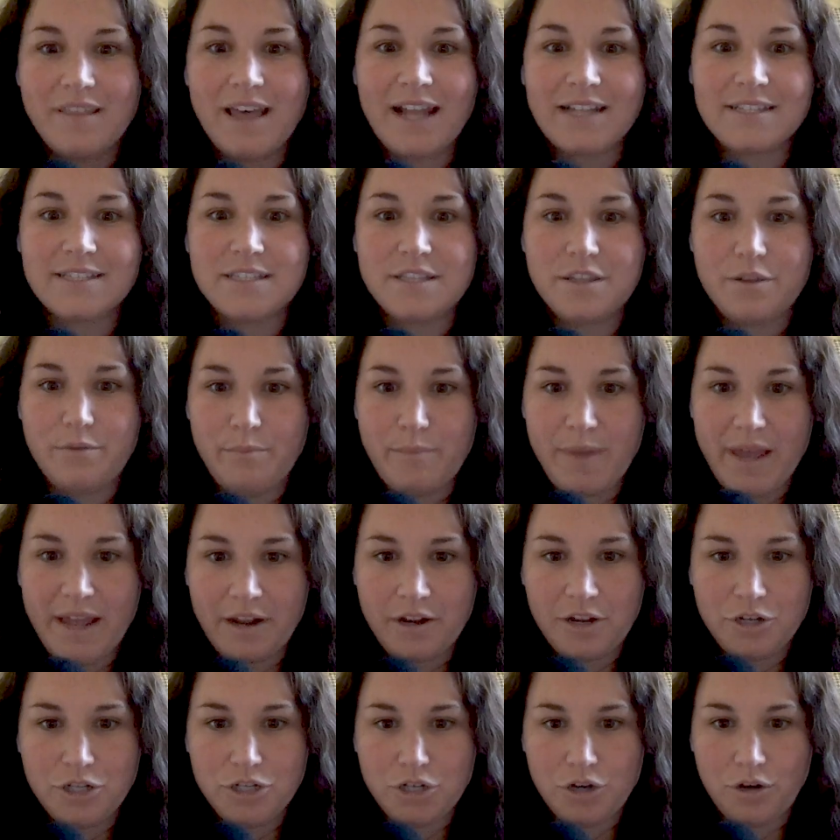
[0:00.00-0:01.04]
that's the
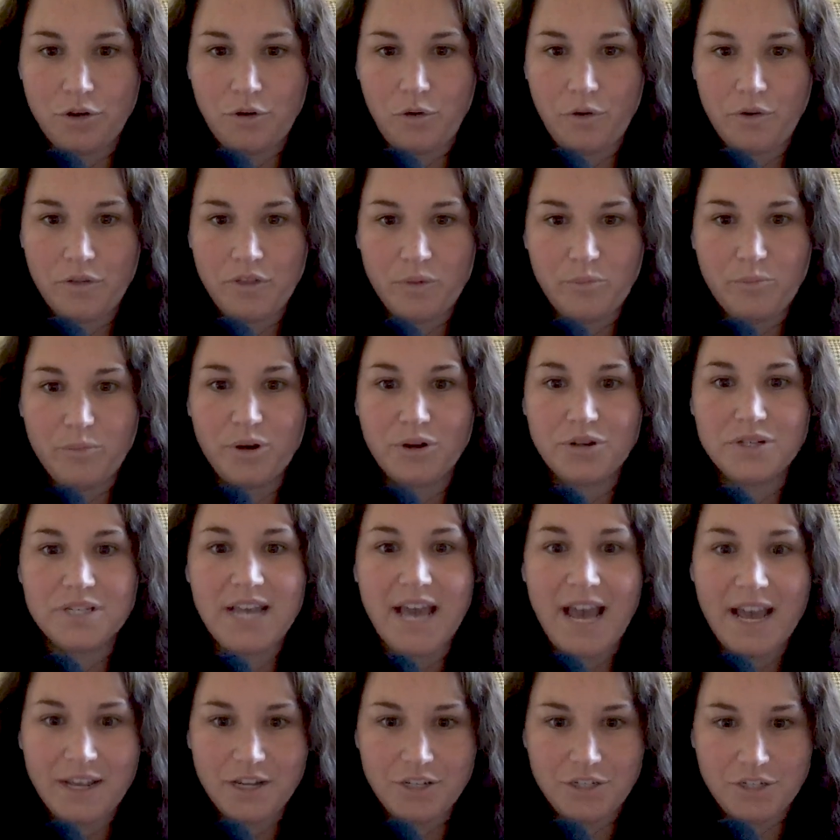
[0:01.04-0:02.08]
manager or the
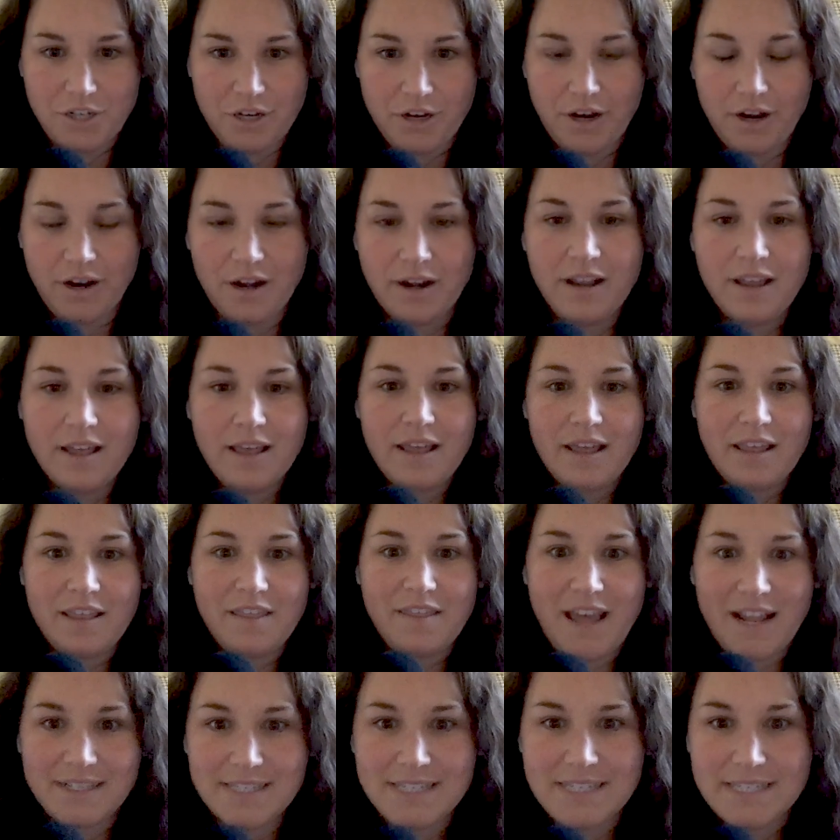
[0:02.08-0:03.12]
protector
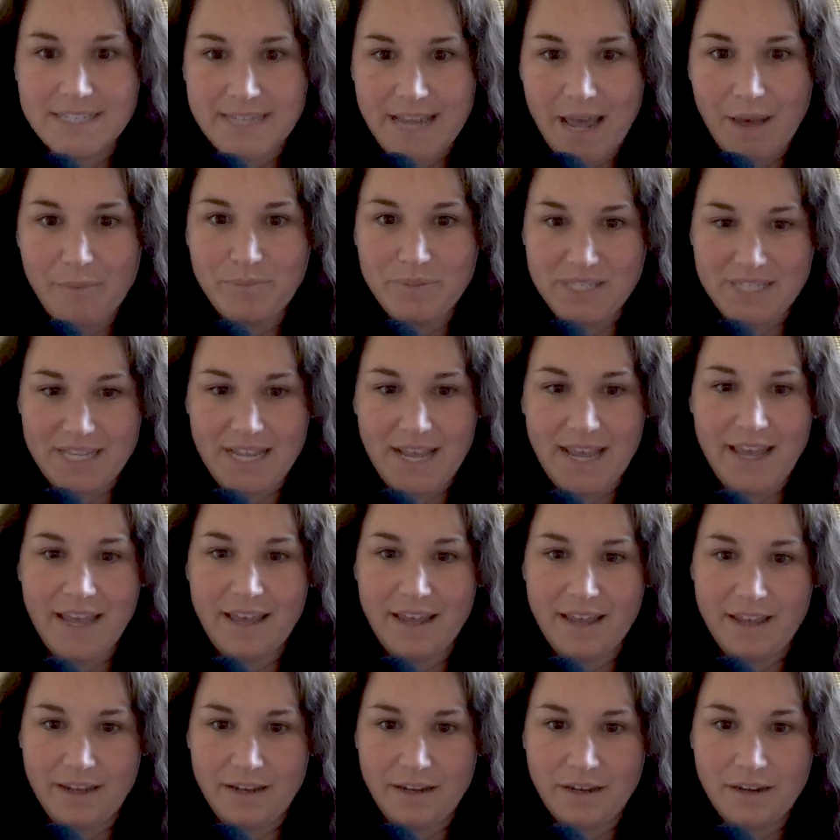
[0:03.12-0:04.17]
that steps
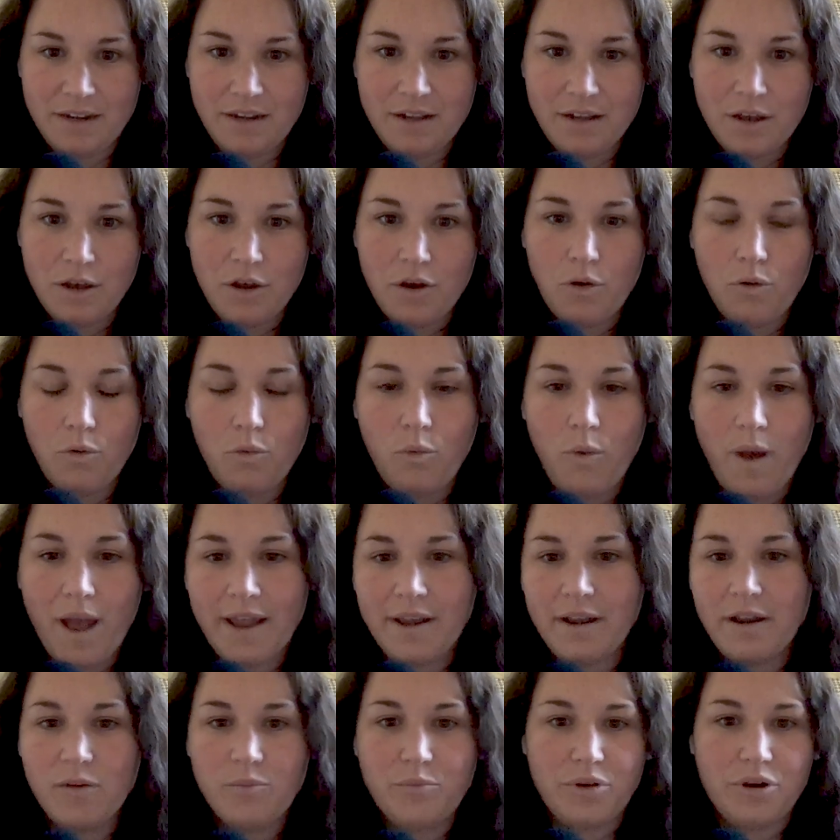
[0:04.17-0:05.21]
in
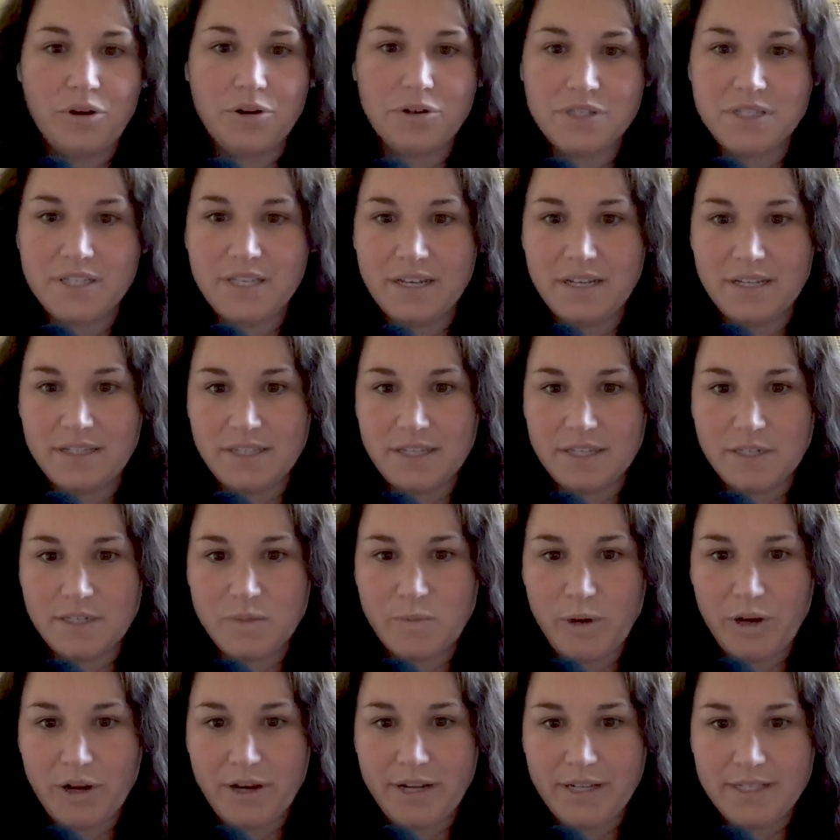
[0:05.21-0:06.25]
when a person is
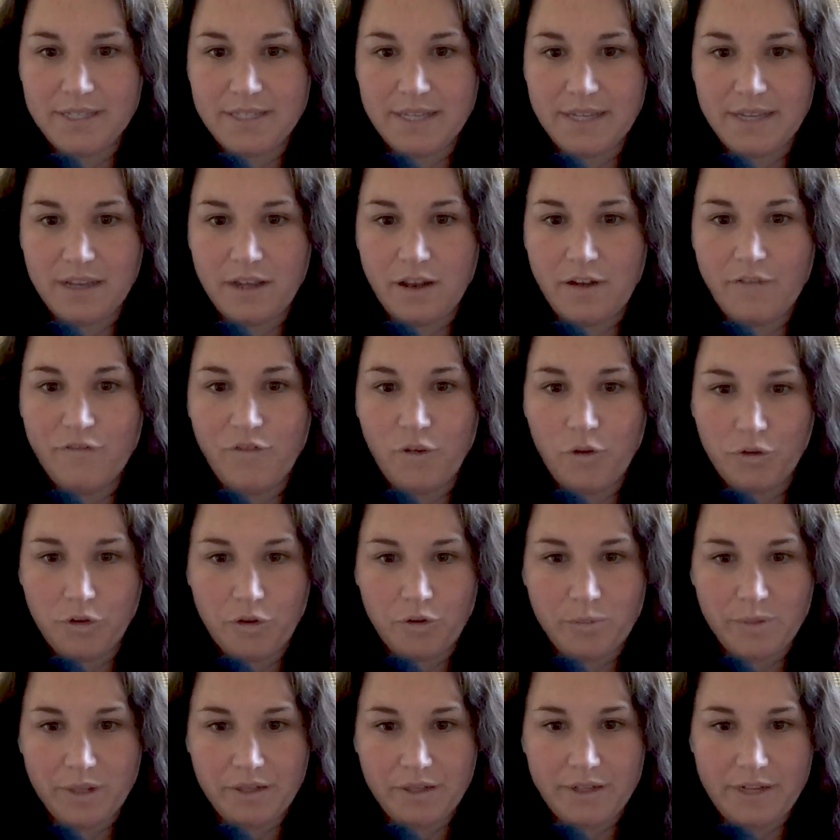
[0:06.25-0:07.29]
experiencing a
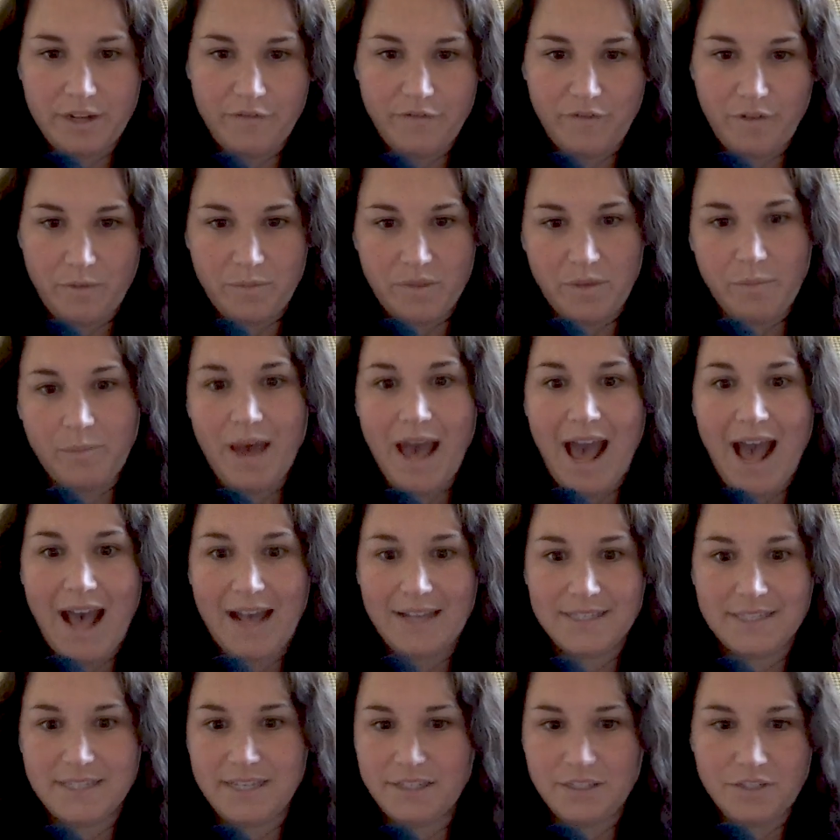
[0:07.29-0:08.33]
vulnerability from the
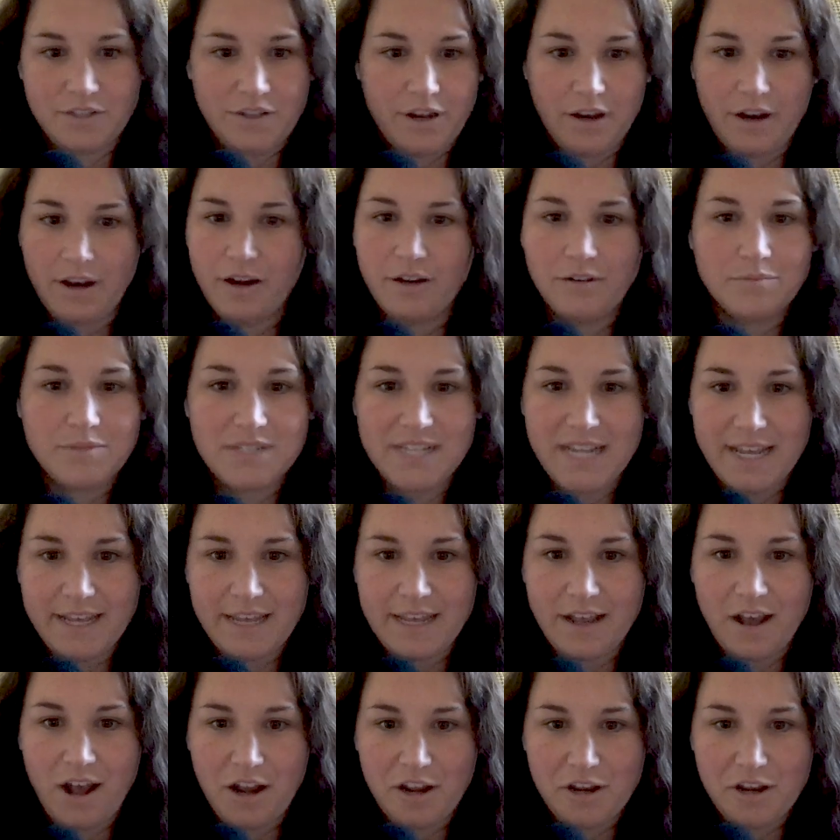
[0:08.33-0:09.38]
past as they're
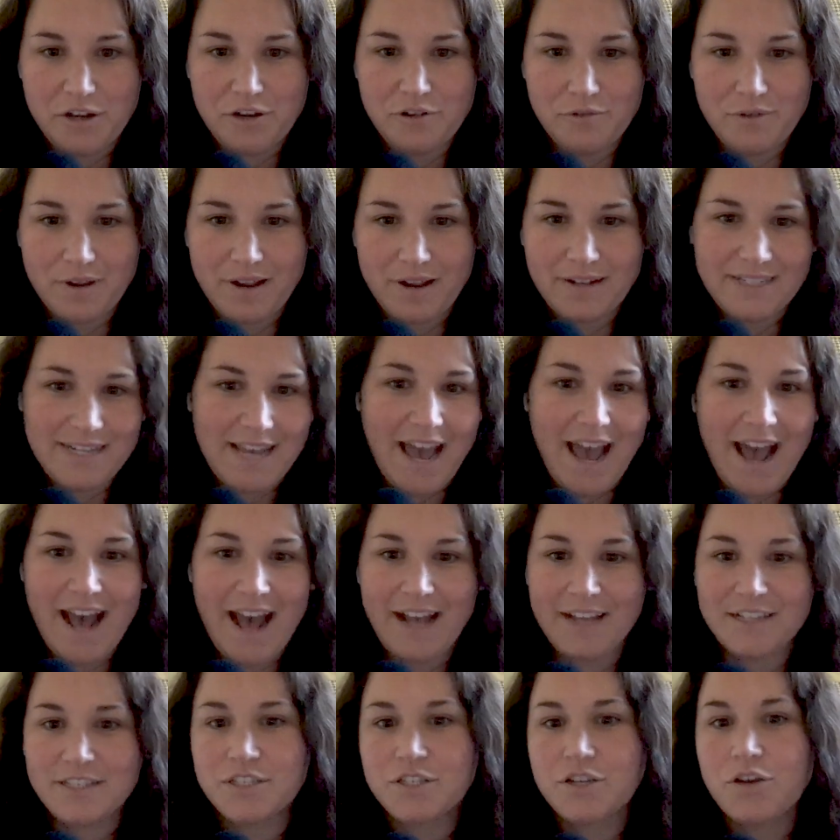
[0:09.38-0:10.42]
taking on a new
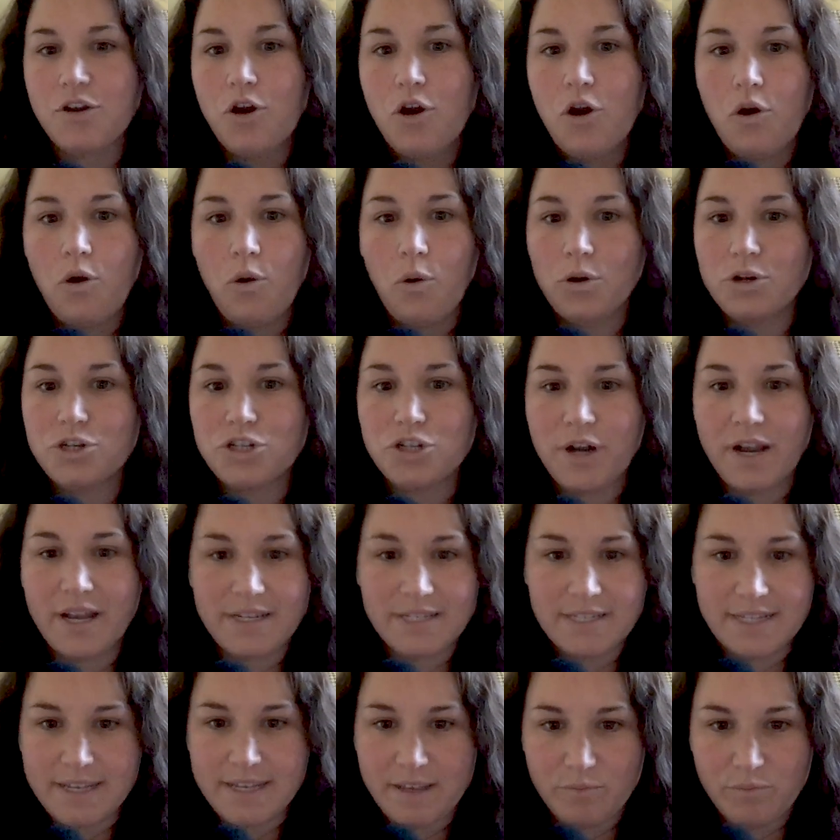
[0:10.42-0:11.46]
task or
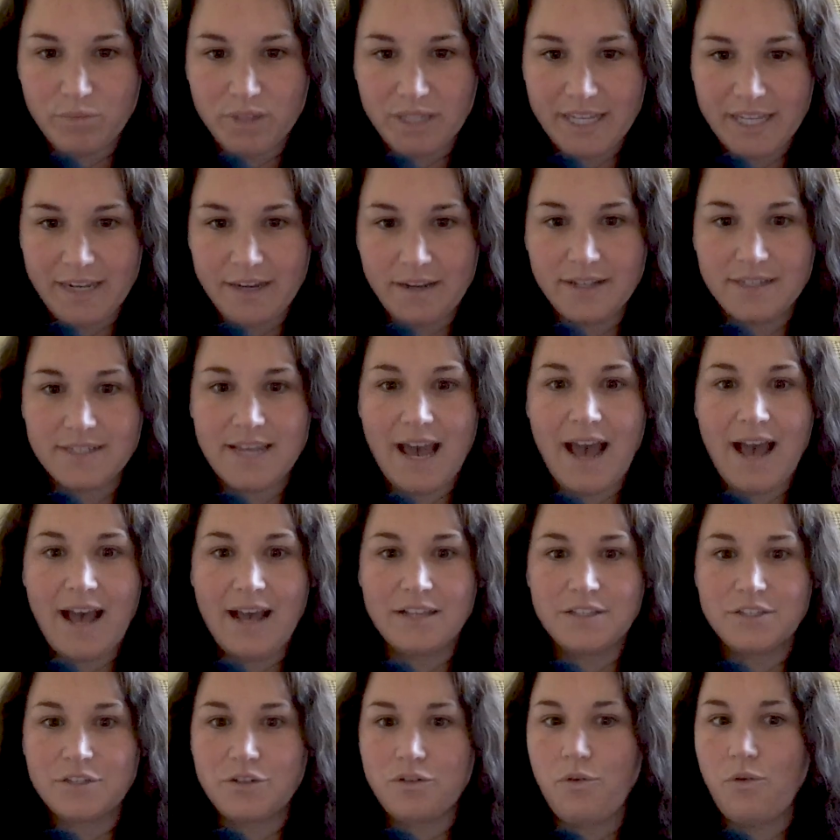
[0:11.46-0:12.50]
trying to complete a
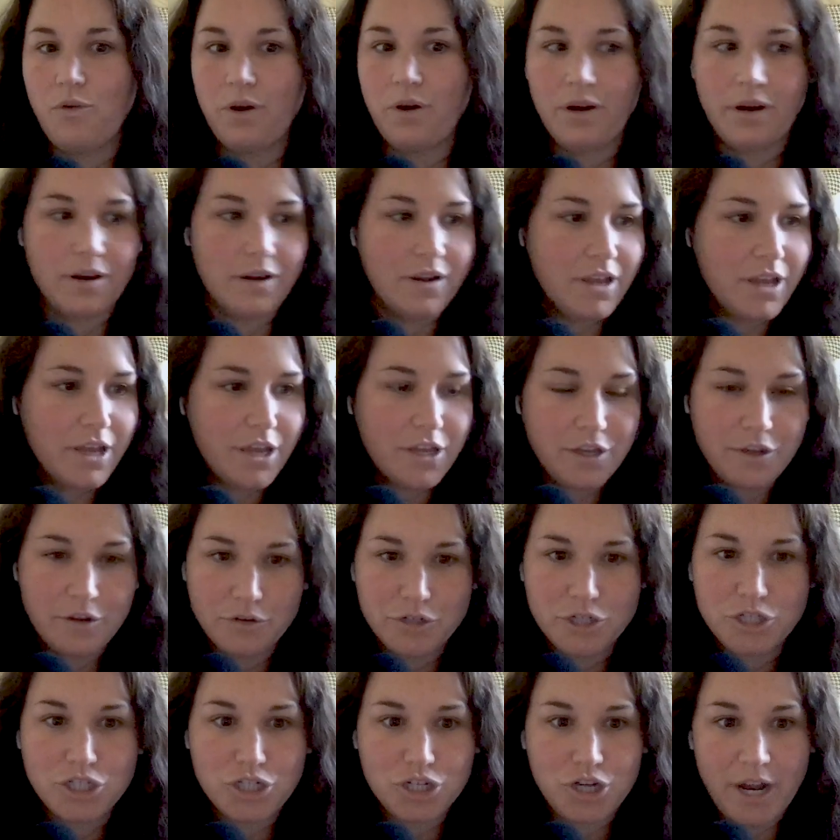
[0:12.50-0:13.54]
task or you
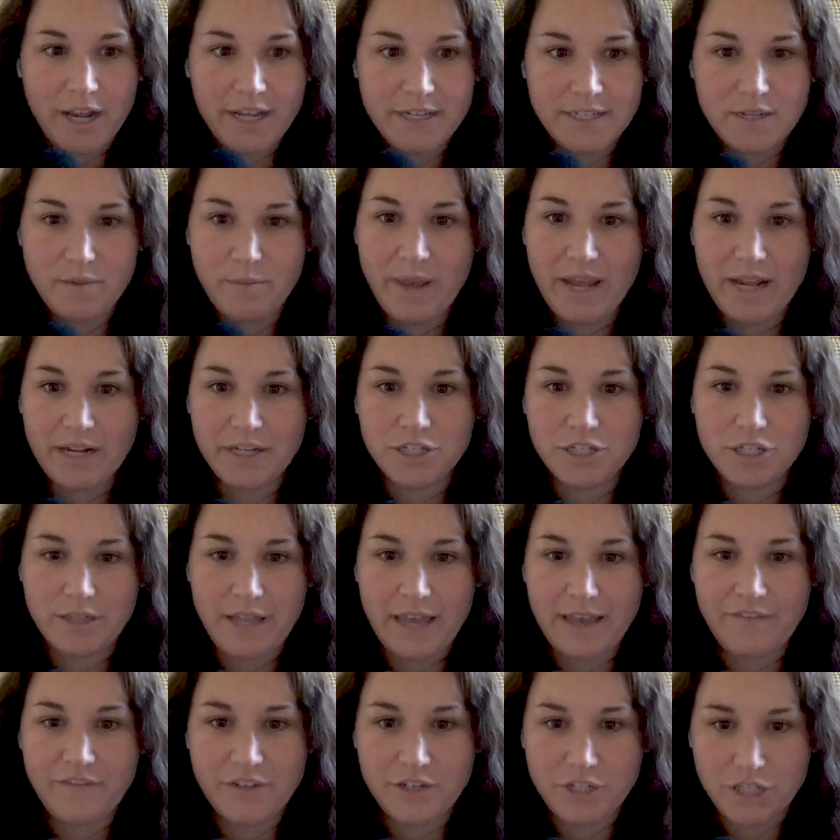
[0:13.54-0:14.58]
know just trying to manage
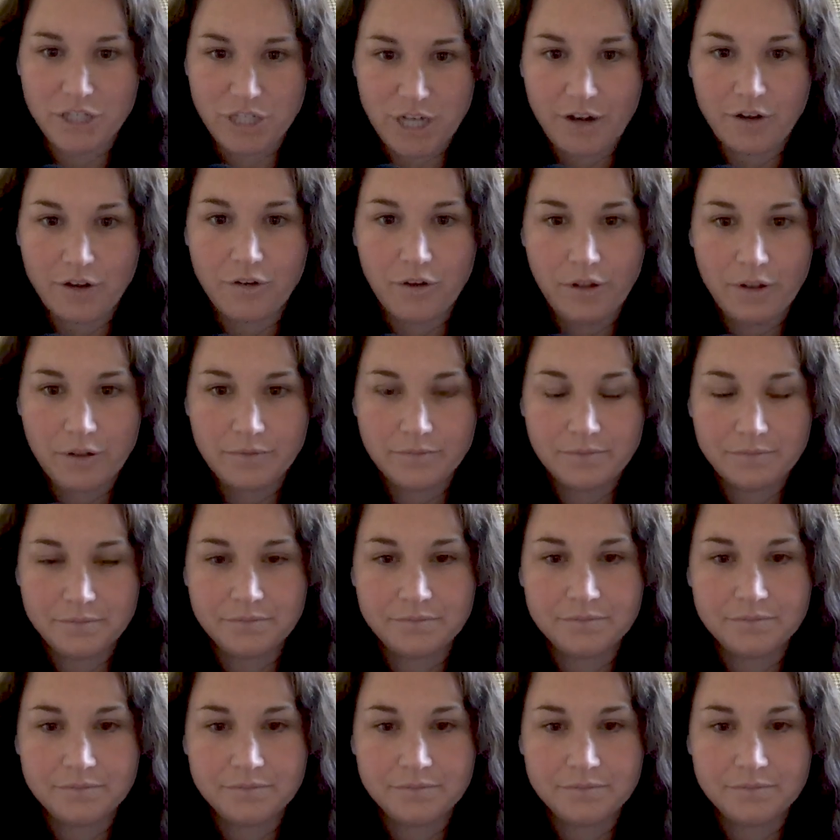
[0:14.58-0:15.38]
life in general